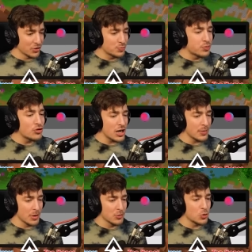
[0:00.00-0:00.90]
most
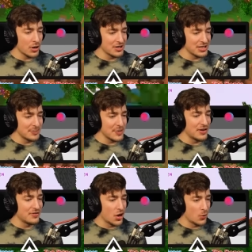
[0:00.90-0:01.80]
premium quality
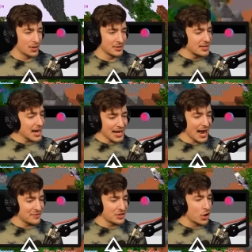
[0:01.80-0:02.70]
beef going. He ain't
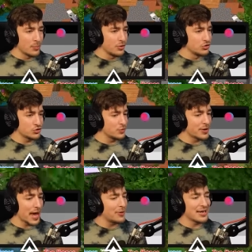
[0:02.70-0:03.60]
having no mushroom
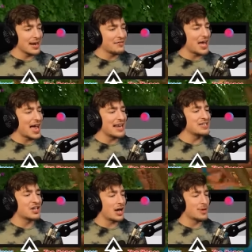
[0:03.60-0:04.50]
cow. He can have that
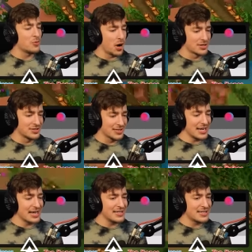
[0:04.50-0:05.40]
anytime he wants.
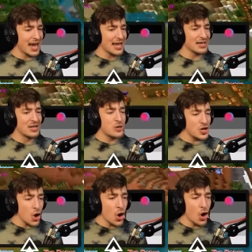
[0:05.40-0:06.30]
He is getting
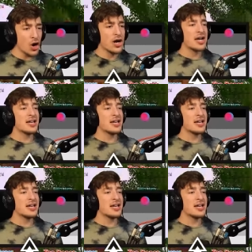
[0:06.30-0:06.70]
pure